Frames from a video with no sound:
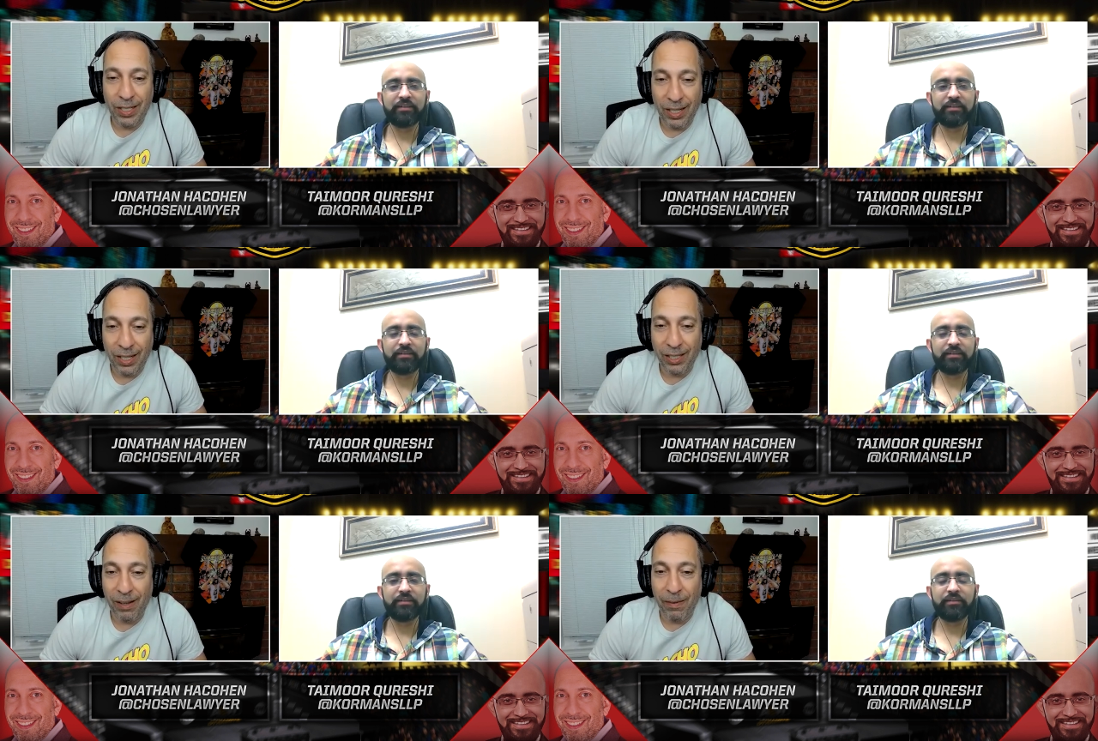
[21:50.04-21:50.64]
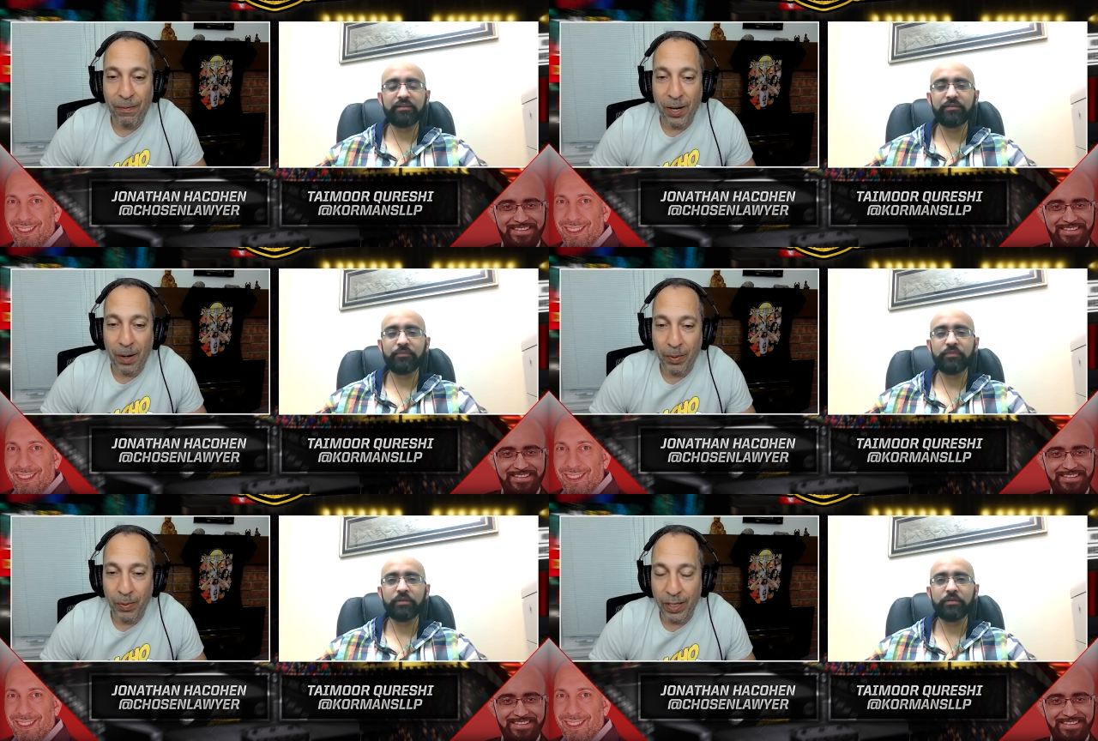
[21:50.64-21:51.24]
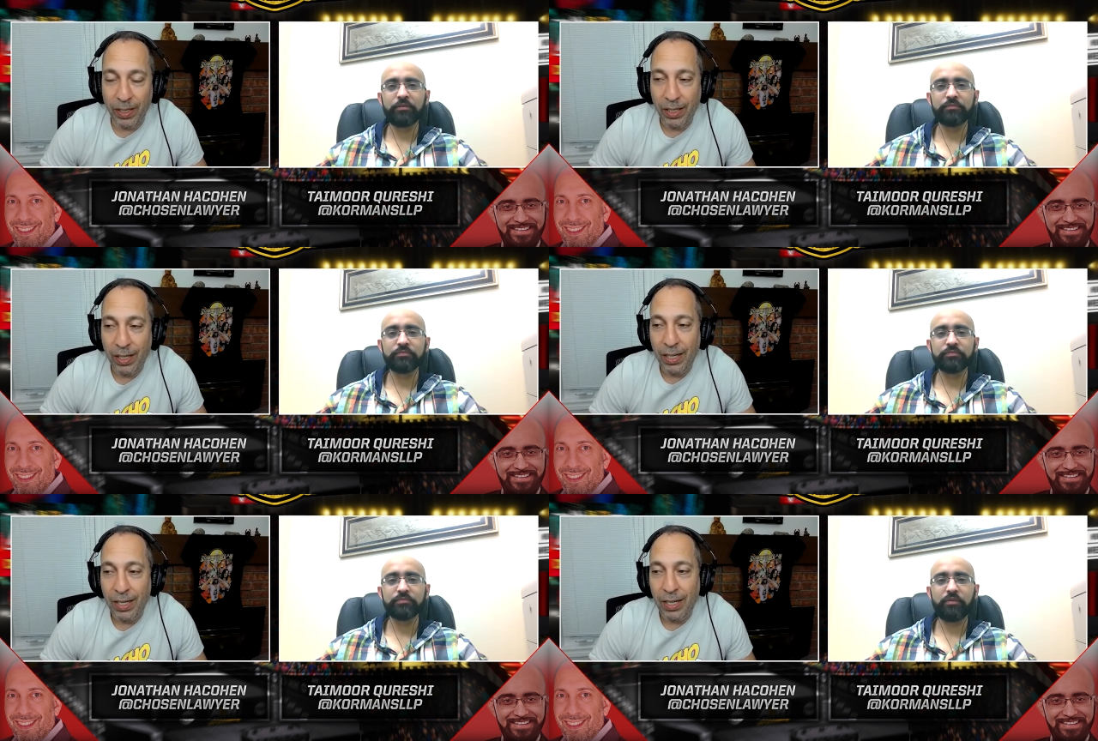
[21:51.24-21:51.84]
Speaker 1: Styles. I love the phenomenal one.
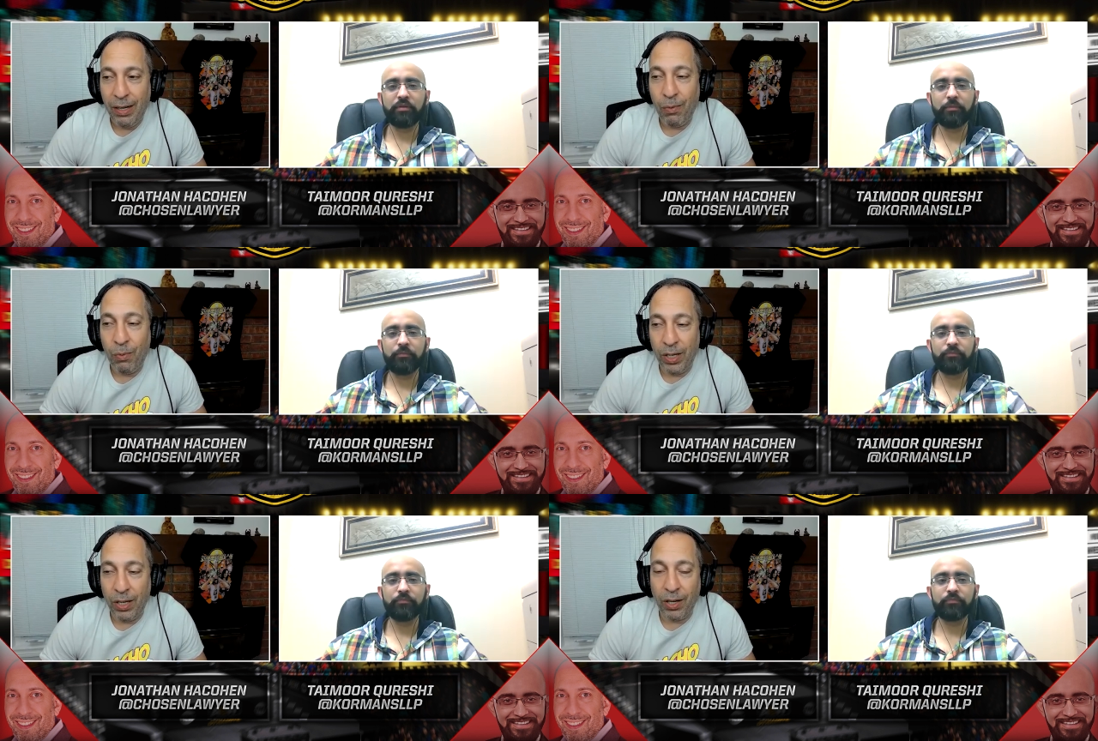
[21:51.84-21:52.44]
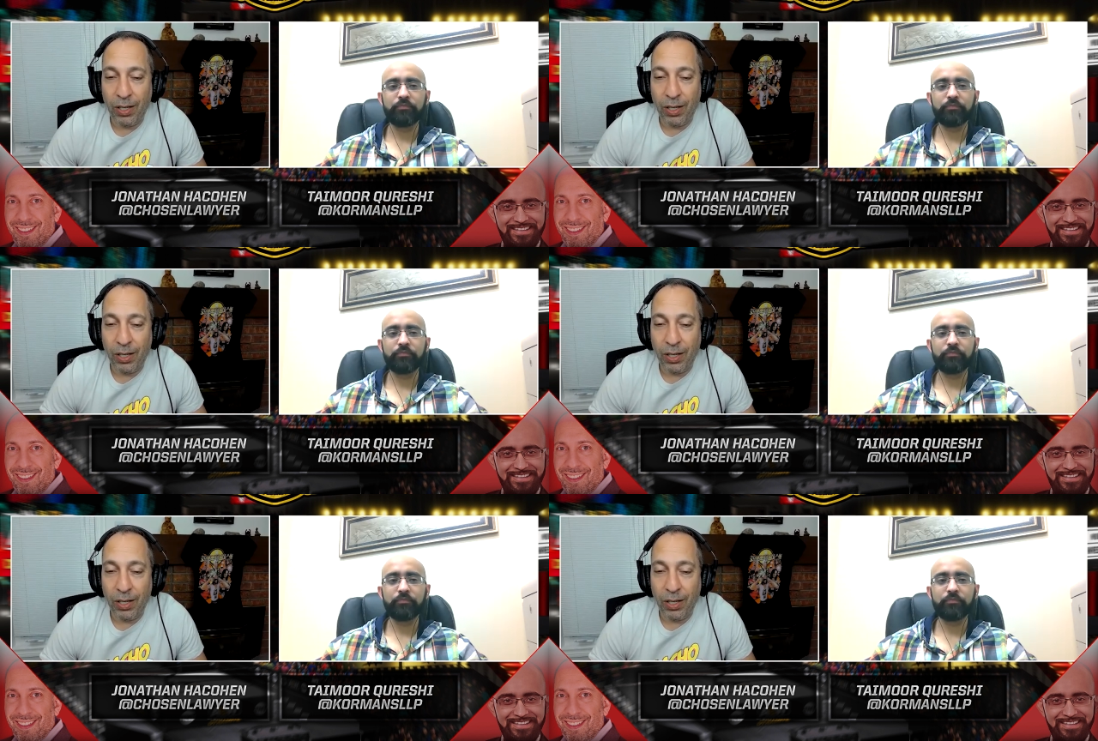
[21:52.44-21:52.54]
We are